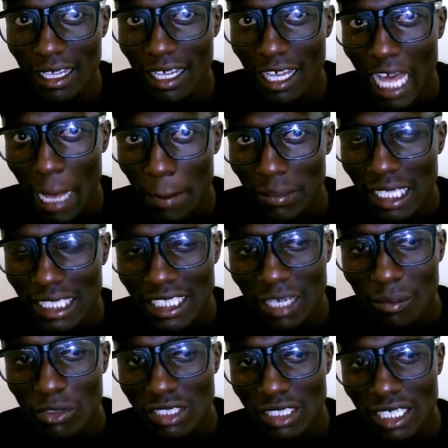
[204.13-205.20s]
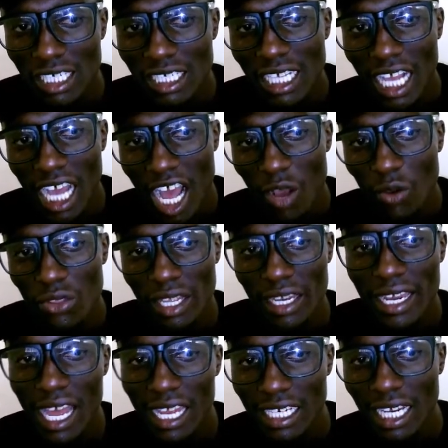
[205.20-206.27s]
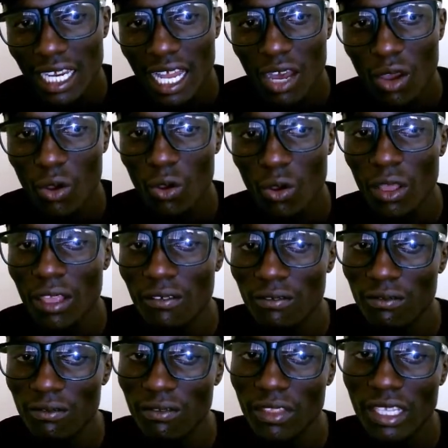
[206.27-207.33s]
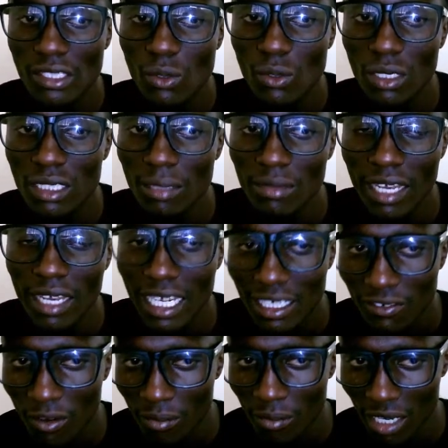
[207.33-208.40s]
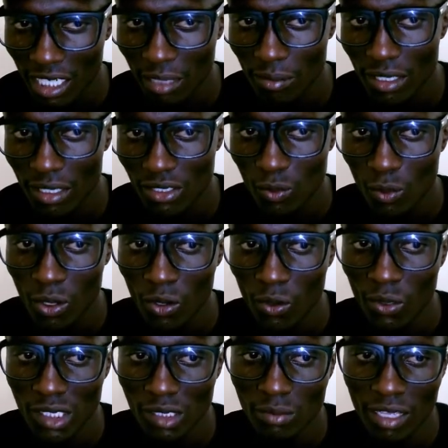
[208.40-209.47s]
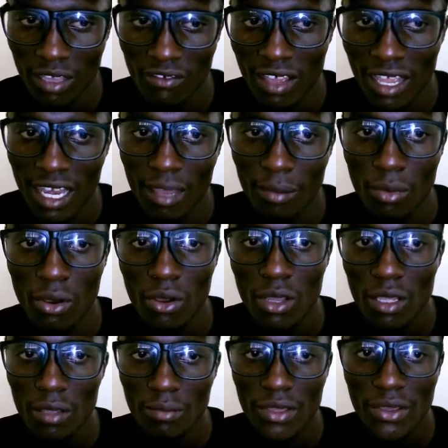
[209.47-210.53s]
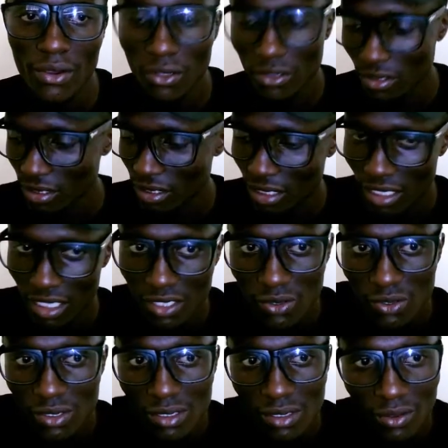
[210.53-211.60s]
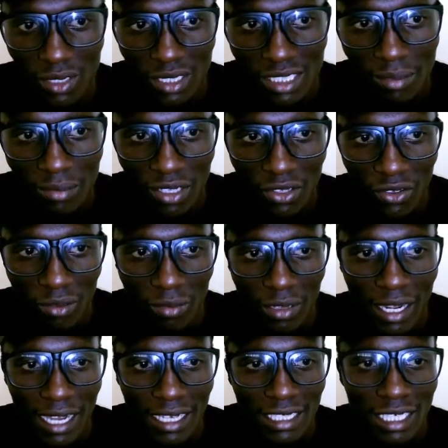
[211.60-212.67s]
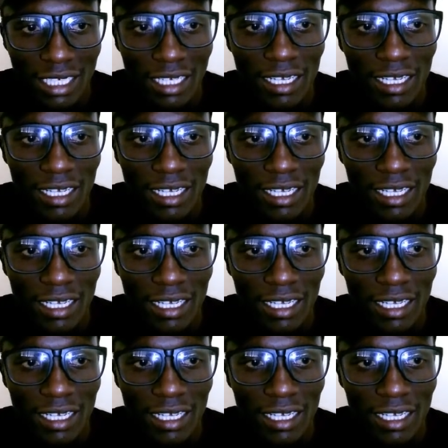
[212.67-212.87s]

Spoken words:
I'm just demonstrating how the data now, if this was some data from database, will always be available, because this is something you'll be writing